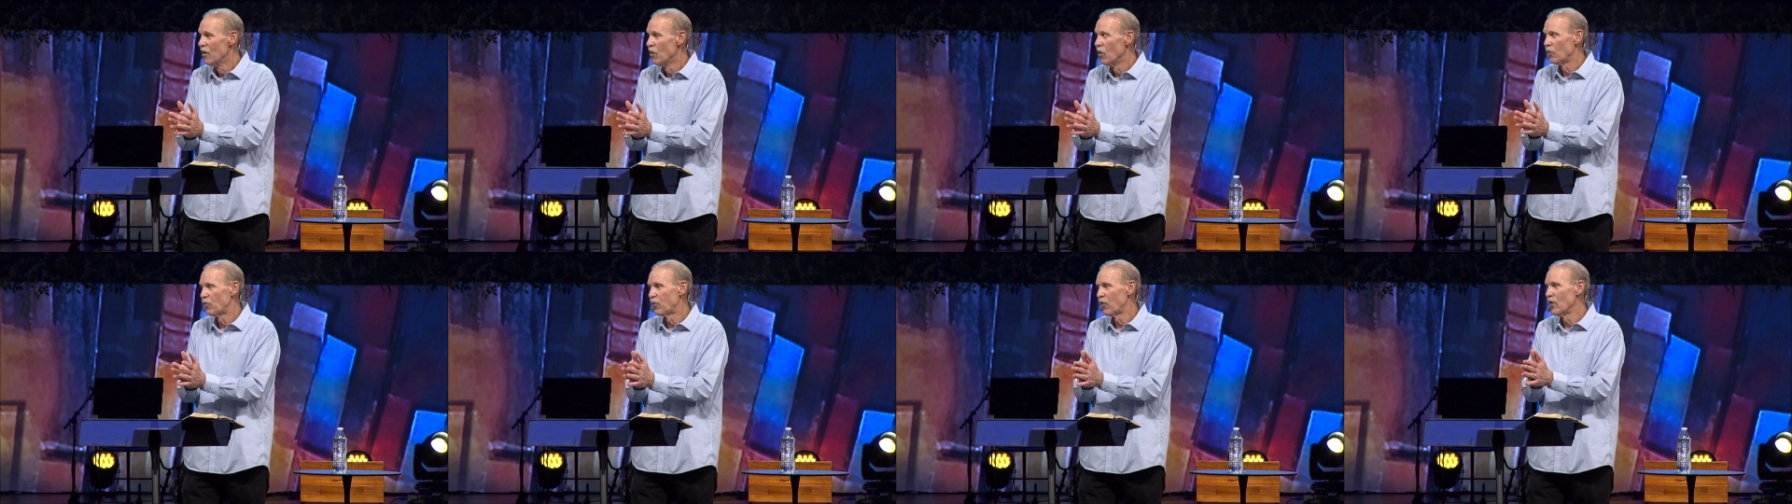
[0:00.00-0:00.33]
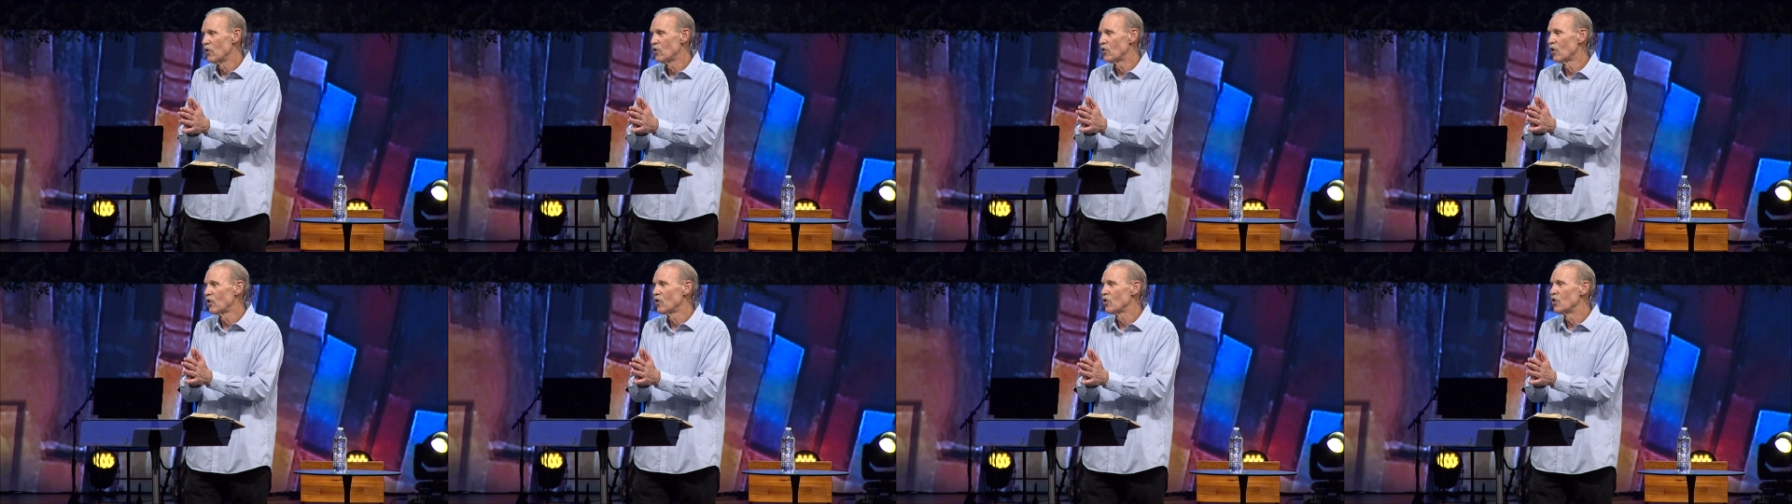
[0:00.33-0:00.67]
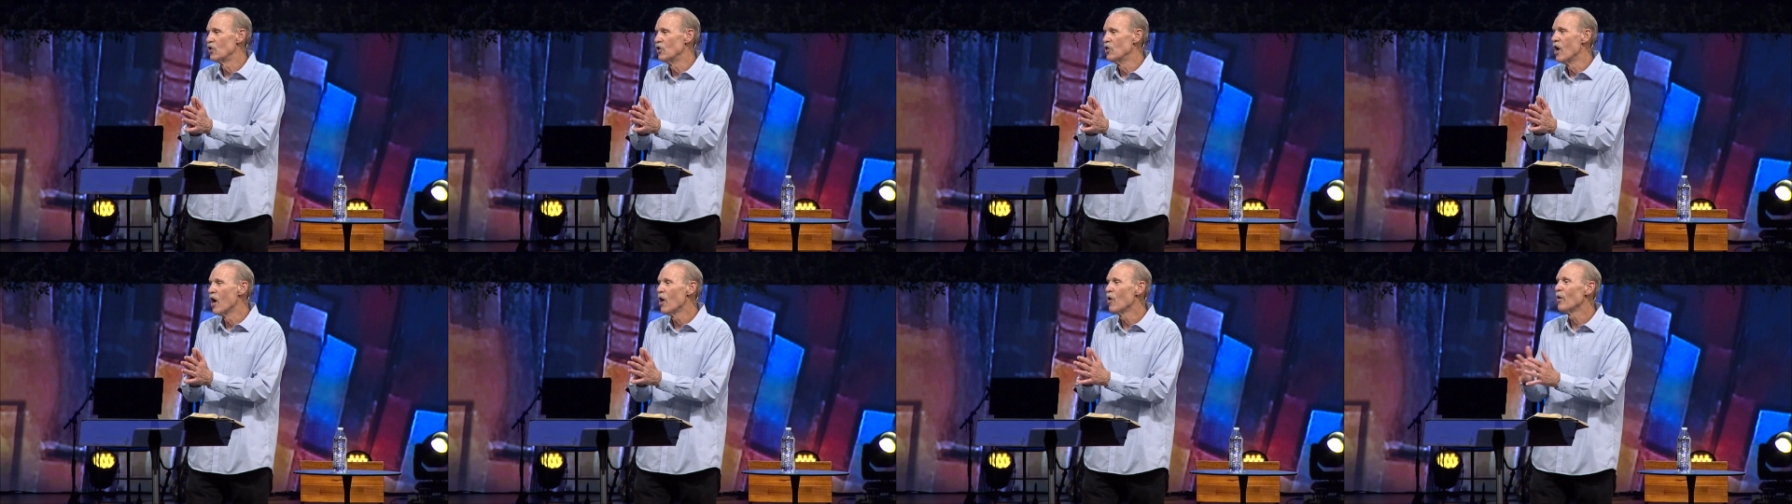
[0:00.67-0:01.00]
Well, friends,
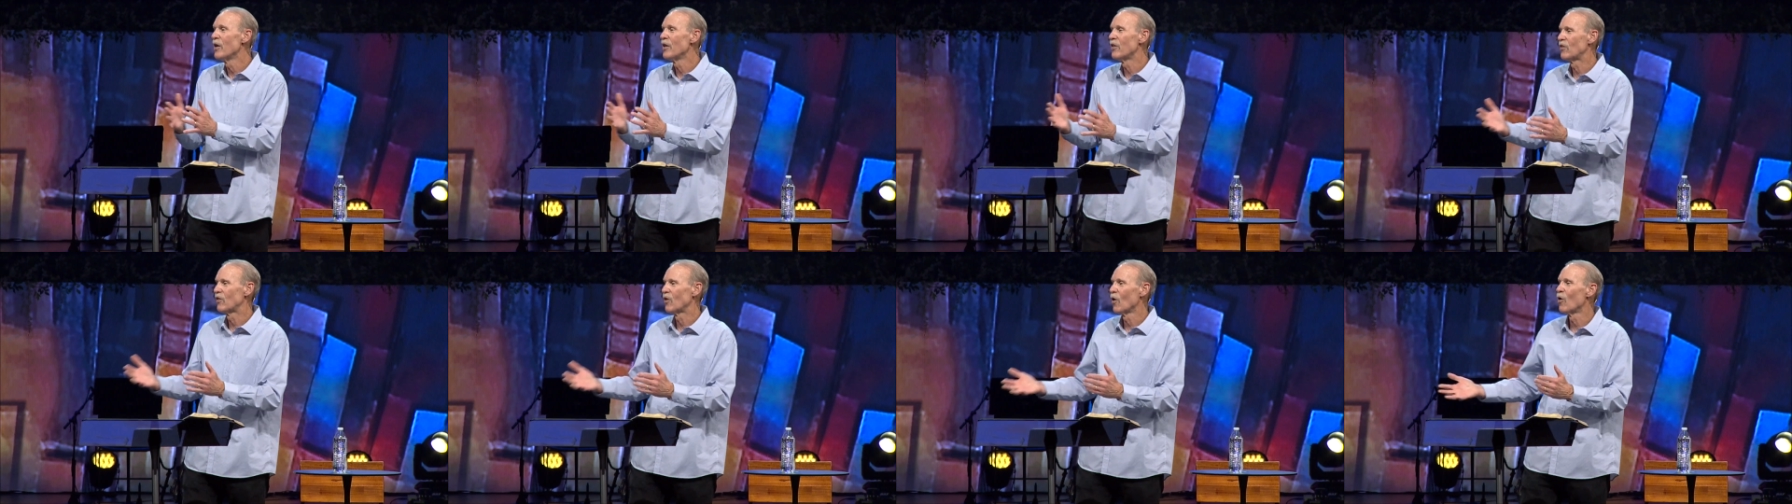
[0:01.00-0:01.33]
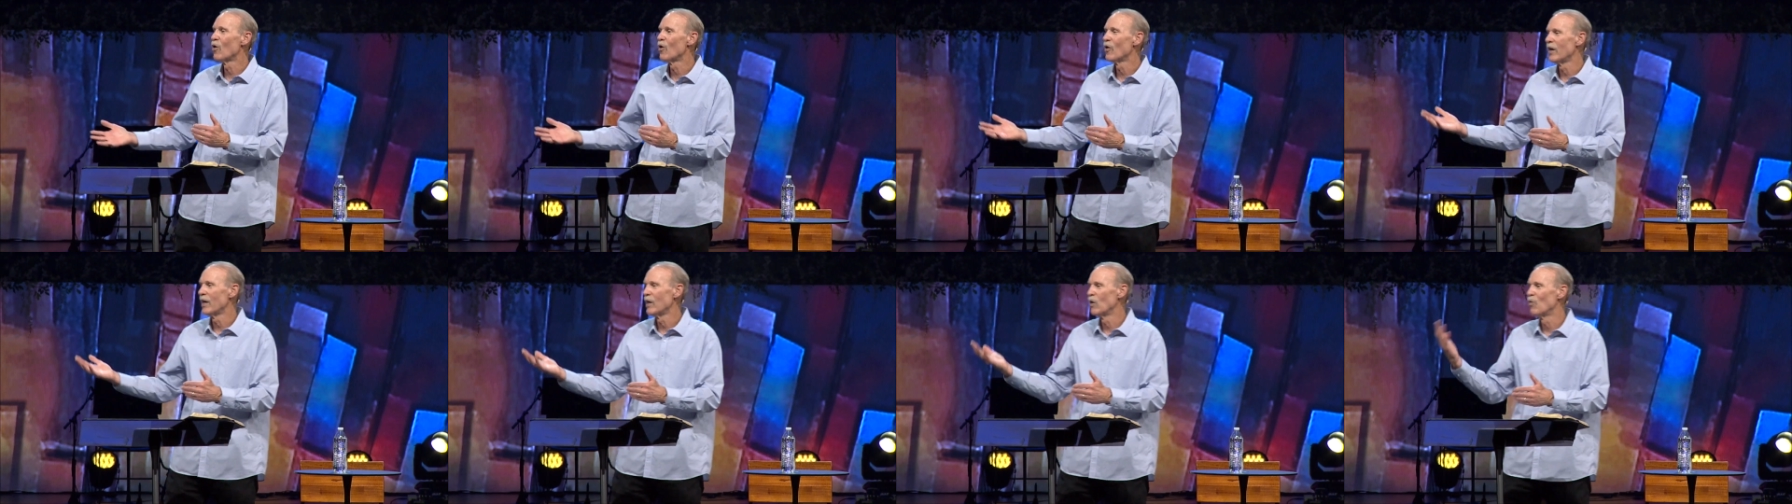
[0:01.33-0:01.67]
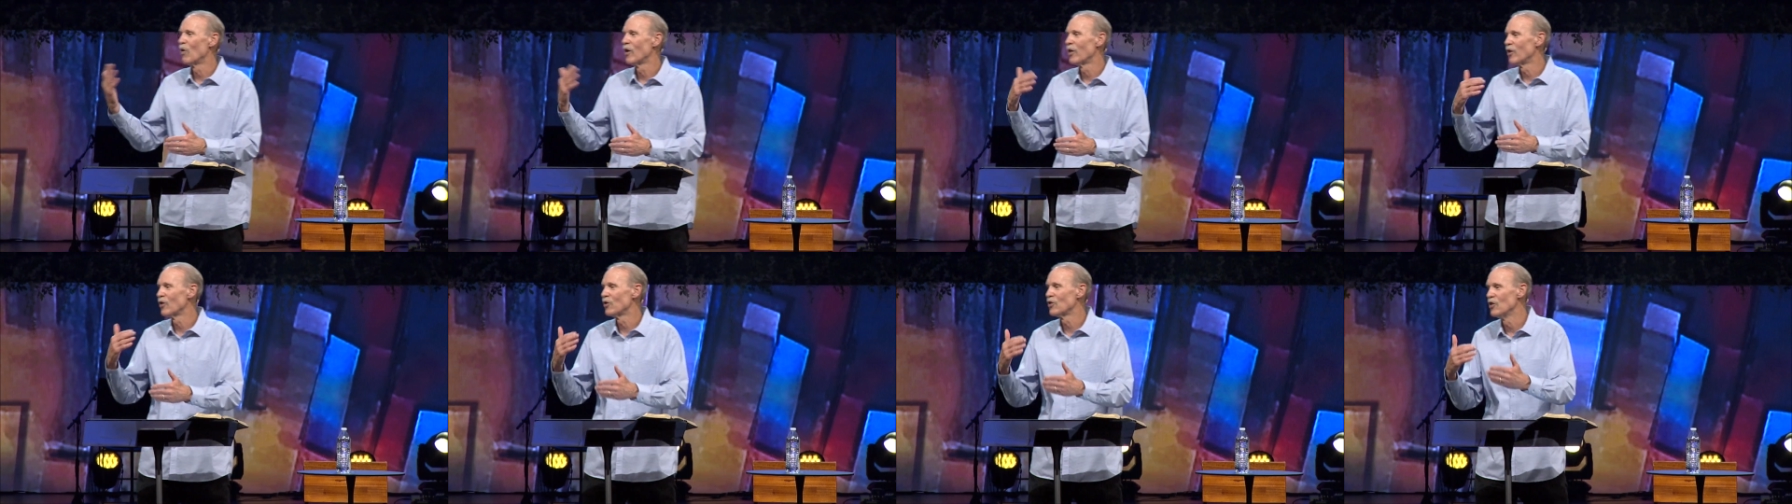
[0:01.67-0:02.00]
there's no authority
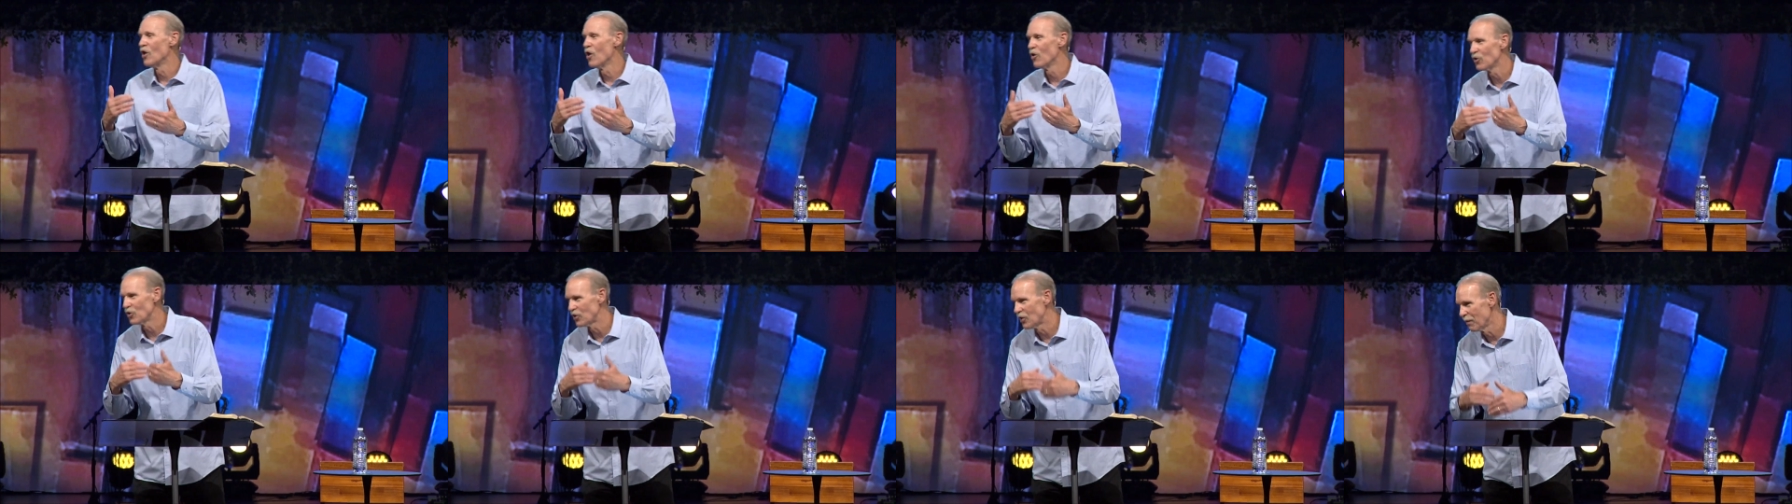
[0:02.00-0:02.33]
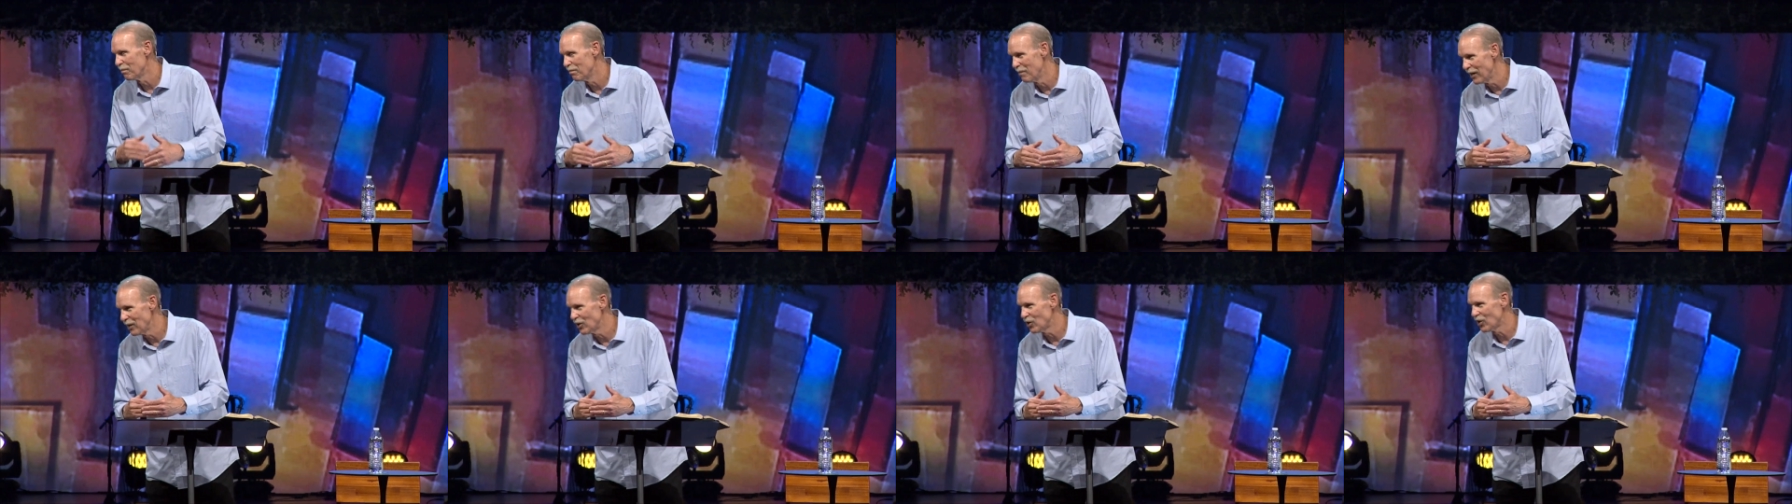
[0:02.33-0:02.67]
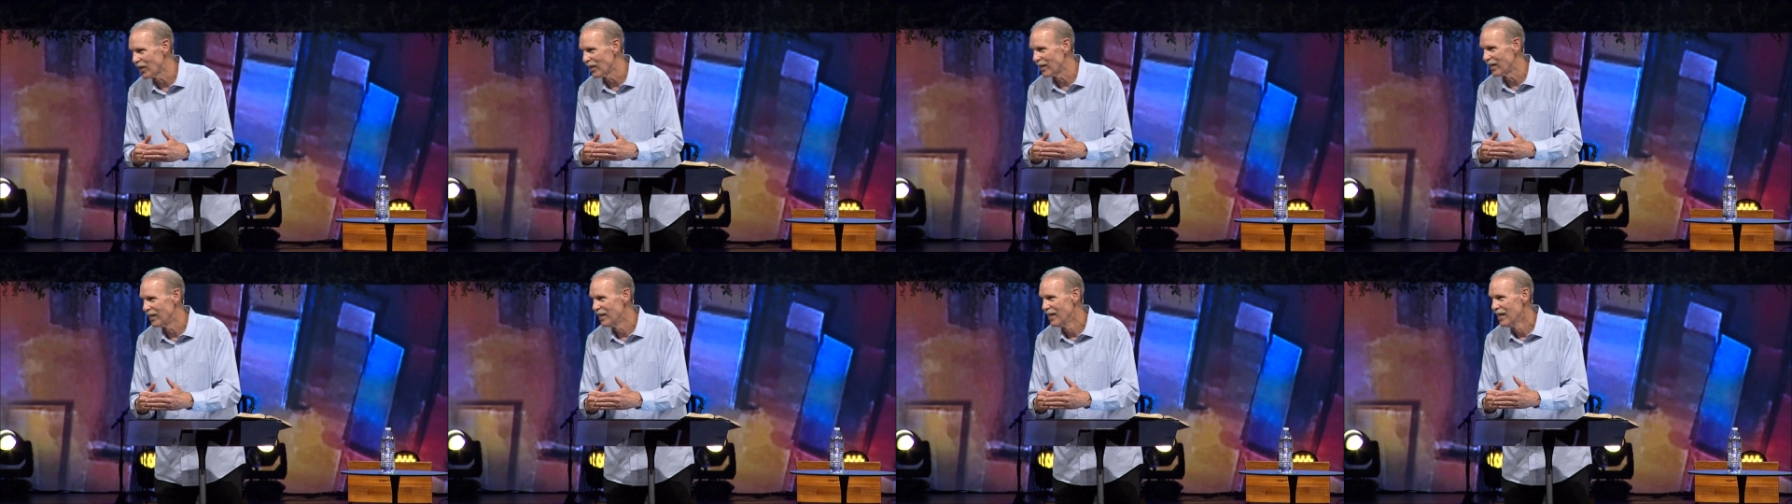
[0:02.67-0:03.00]
where there's no
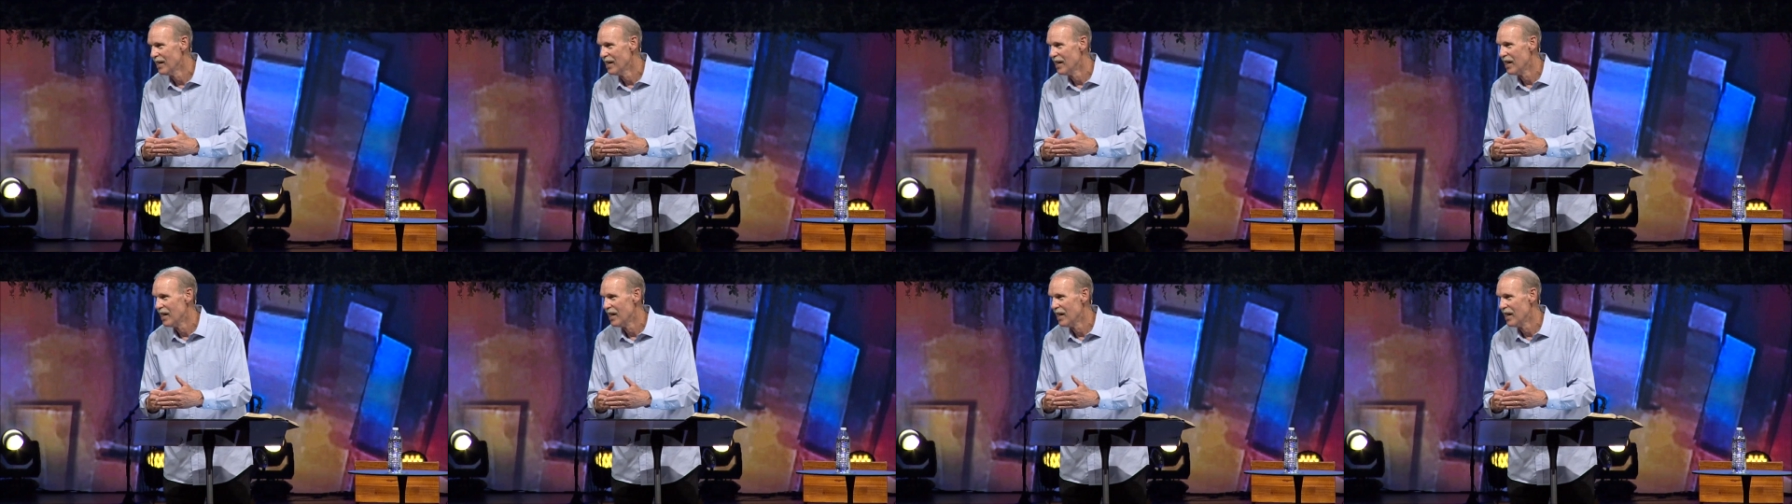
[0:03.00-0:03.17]
submission.